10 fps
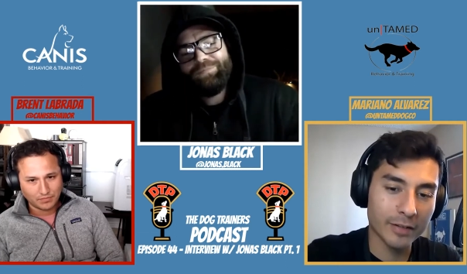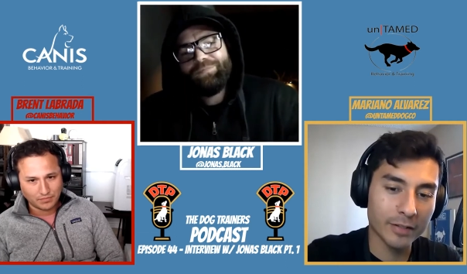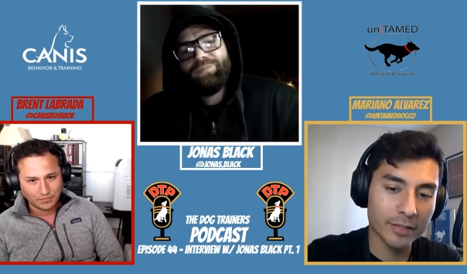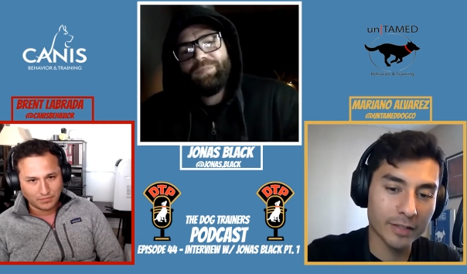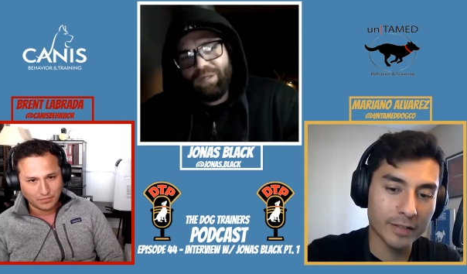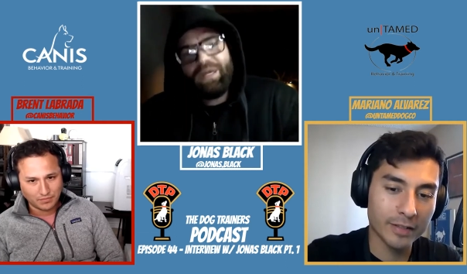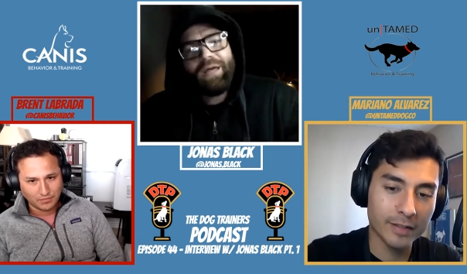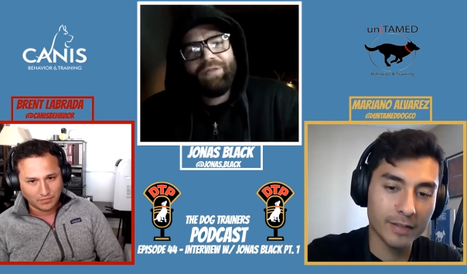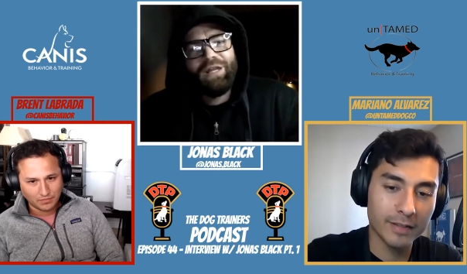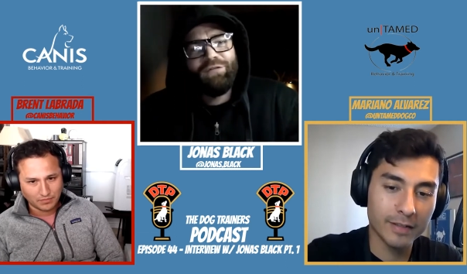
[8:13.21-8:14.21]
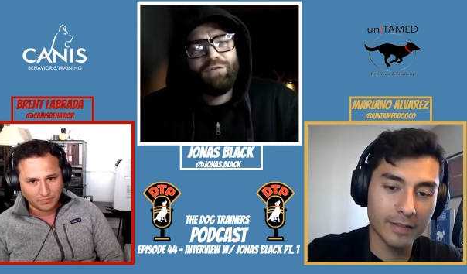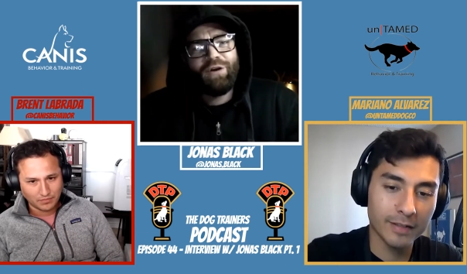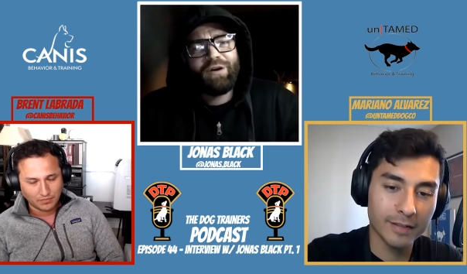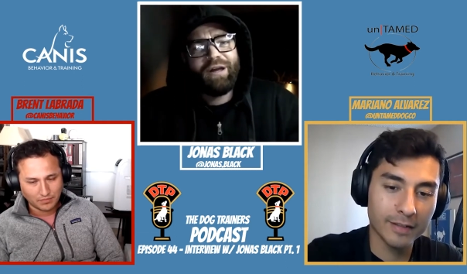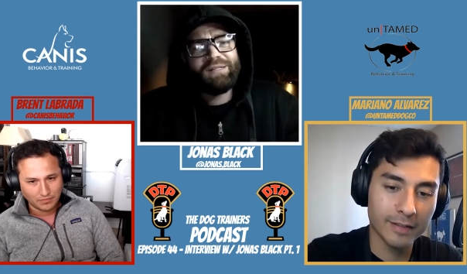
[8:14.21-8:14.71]
Speaker 1: in Tucson?
Speaker 2: Yeah, yeah. They live
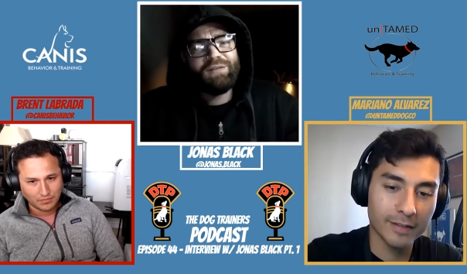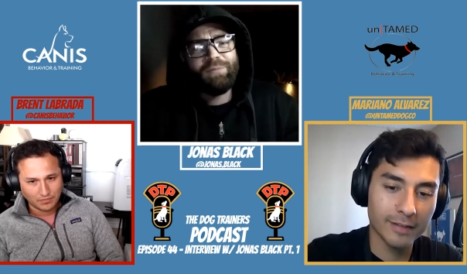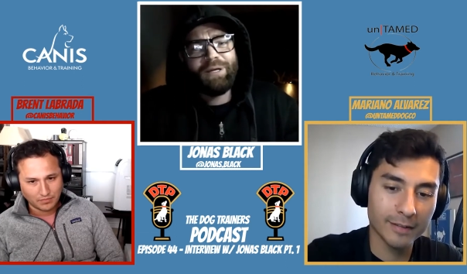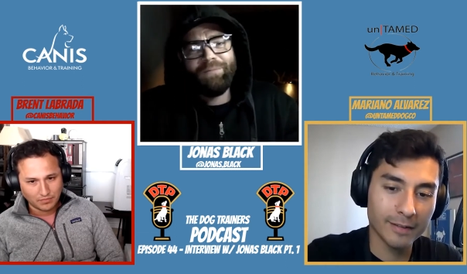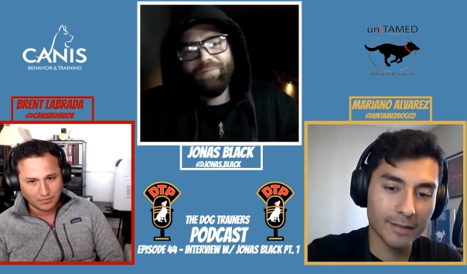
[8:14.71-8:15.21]
over on Grant and Silverbell.